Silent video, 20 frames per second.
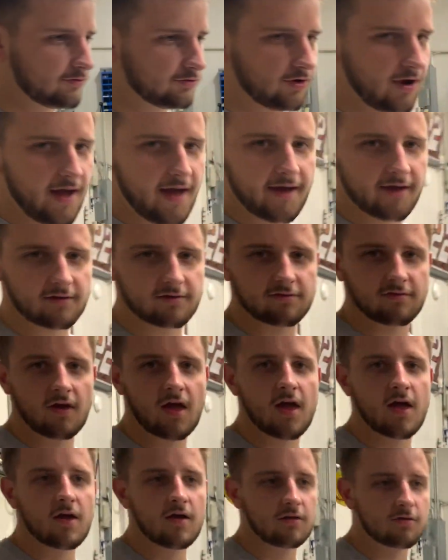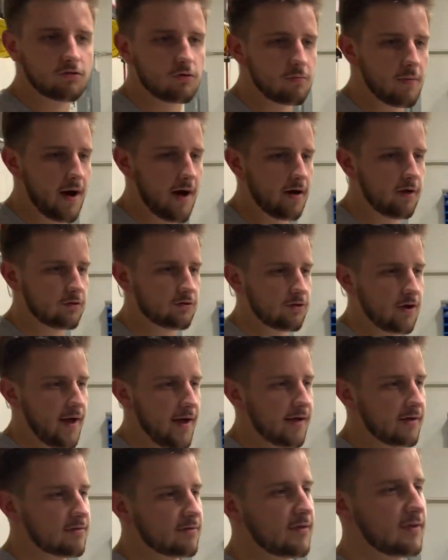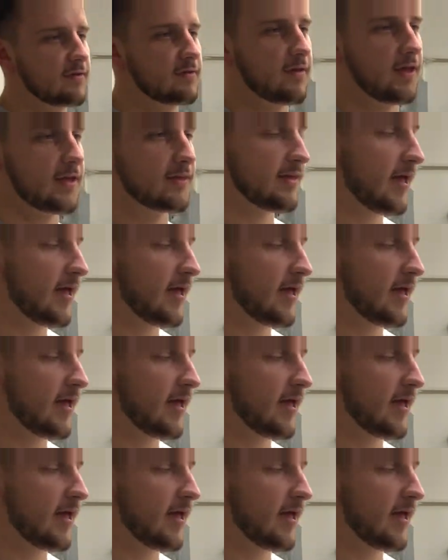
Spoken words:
tracks, 2-mile tracks, things like